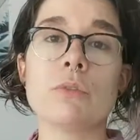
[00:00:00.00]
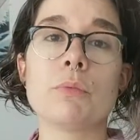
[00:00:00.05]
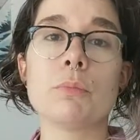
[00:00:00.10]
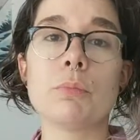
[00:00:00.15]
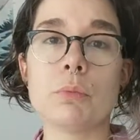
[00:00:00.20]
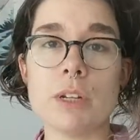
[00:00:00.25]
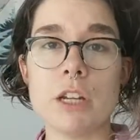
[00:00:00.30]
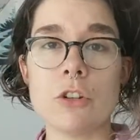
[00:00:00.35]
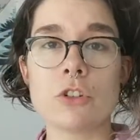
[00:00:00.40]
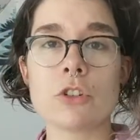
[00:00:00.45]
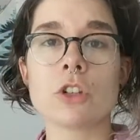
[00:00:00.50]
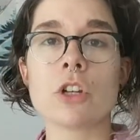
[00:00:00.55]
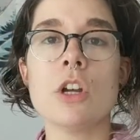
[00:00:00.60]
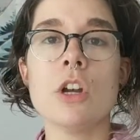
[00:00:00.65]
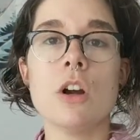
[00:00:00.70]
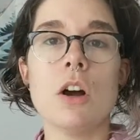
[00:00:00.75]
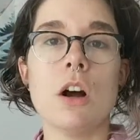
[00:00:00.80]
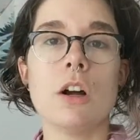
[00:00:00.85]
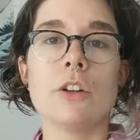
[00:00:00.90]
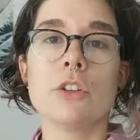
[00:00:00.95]
breach
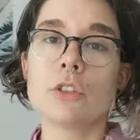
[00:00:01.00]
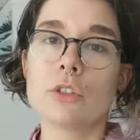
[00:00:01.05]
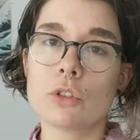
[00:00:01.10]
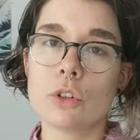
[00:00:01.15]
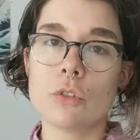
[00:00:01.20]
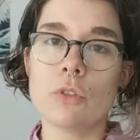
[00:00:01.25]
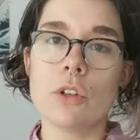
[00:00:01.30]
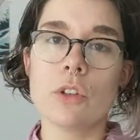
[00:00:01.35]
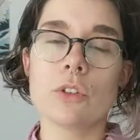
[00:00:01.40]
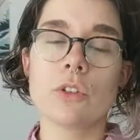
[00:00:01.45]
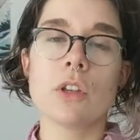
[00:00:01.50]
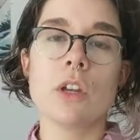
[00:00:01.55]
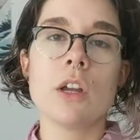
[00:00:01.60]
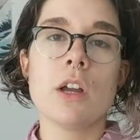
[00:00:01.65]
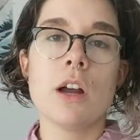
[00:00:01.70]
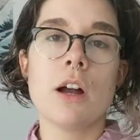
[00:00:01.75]
on a service.